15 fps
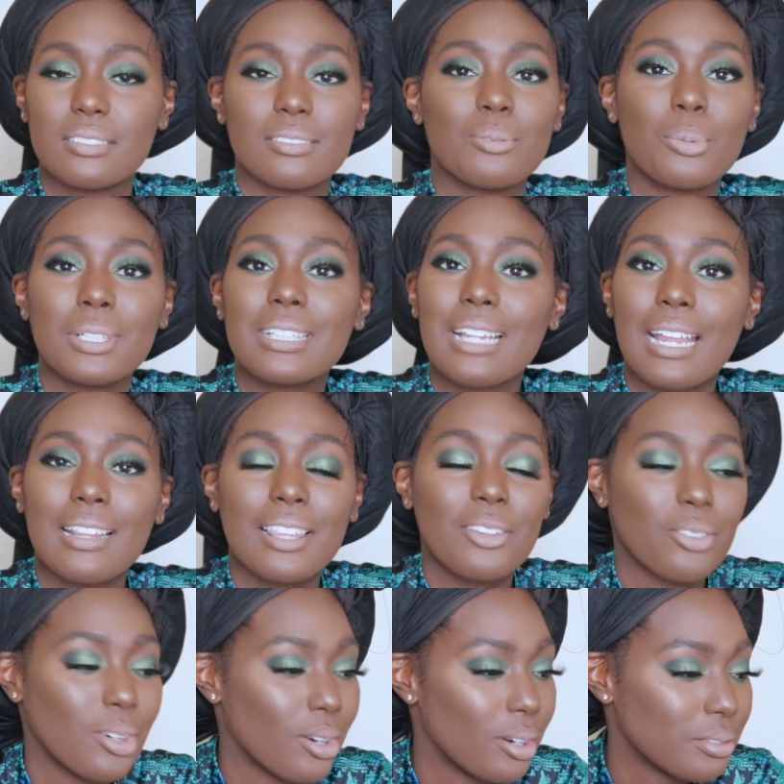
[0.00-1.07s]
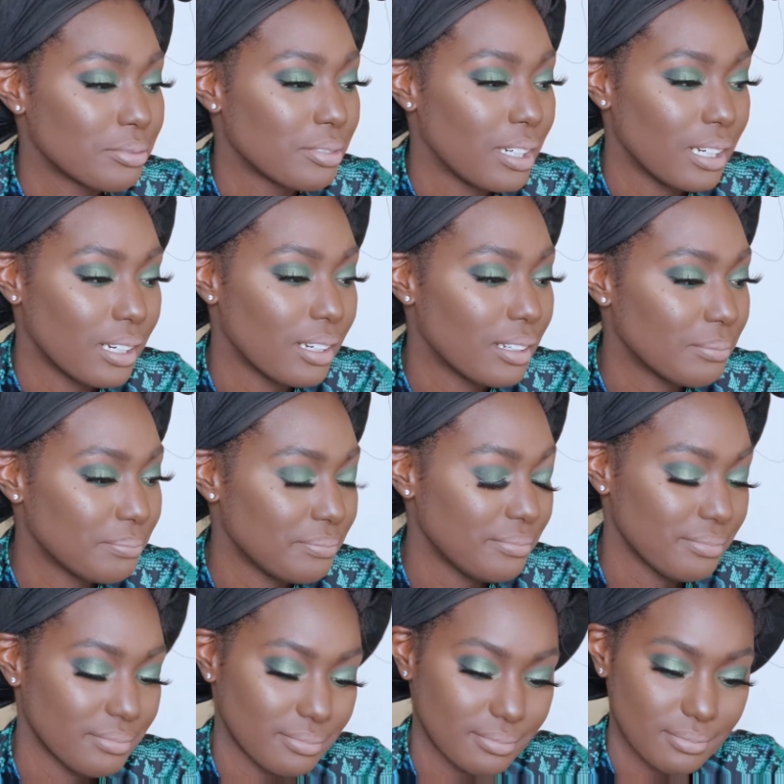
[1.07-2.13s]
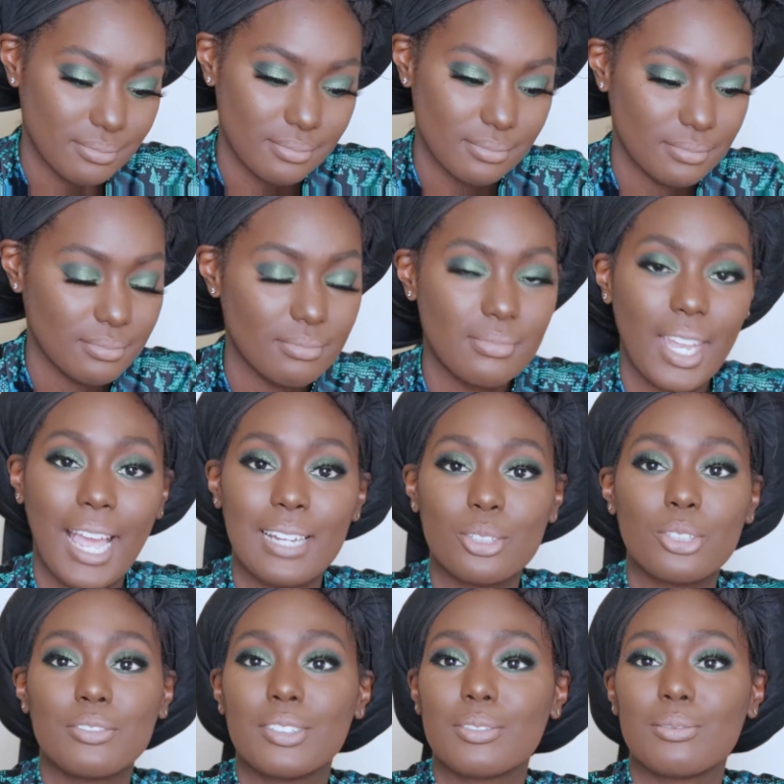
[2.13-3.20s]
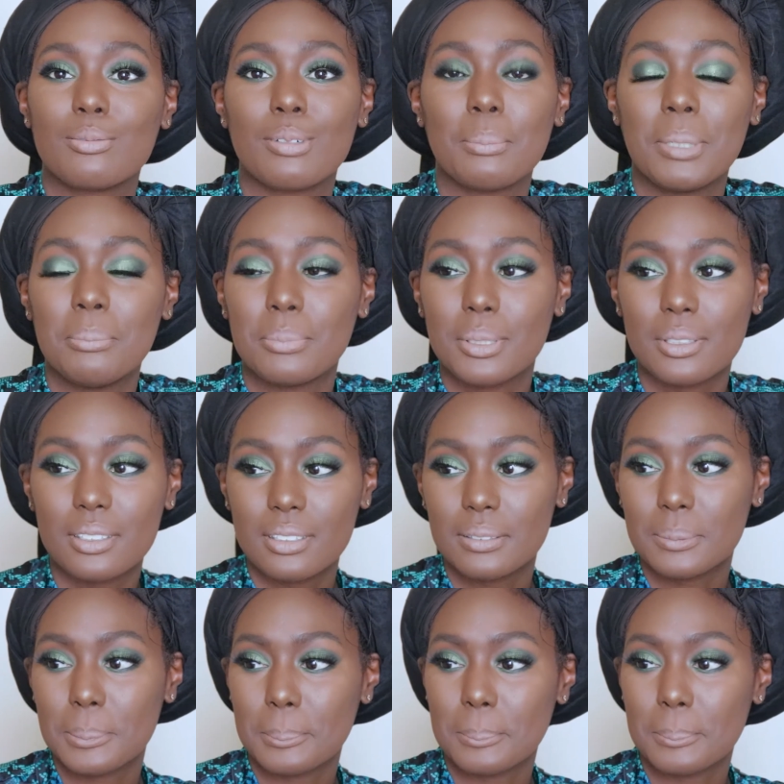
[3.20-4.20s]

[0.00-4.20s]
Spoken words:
Where did I leave off? I don't even remember.